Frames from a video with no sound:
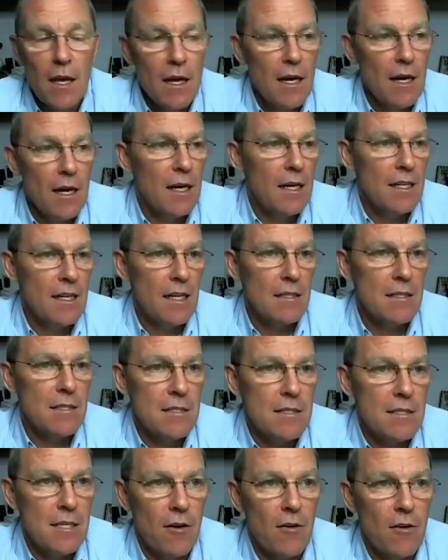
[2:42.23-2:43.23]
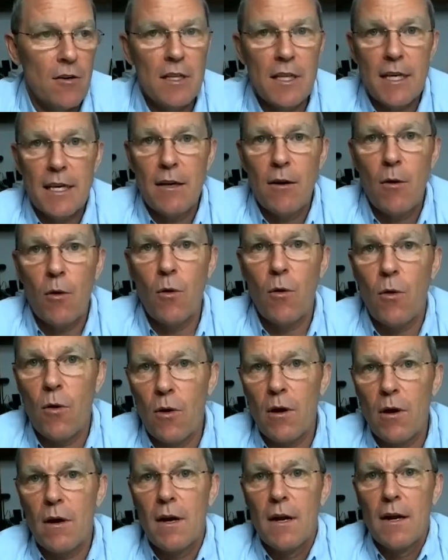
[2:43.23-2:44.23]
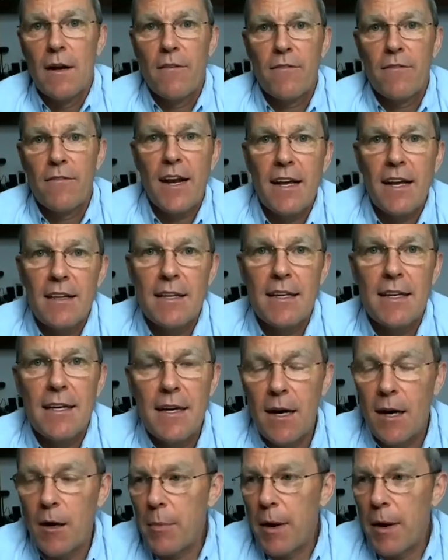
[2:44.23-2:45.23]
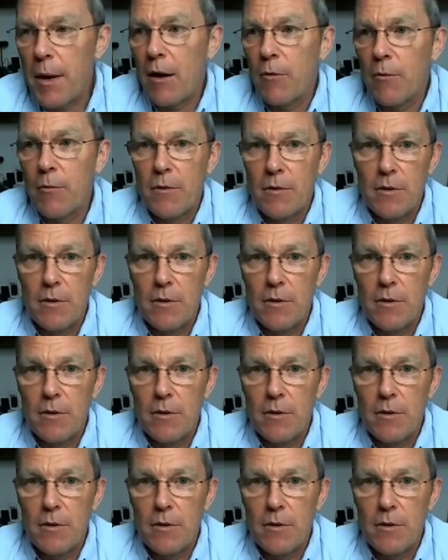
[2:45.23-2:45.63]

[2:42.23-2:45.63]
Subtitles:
necessarily, or frankly about,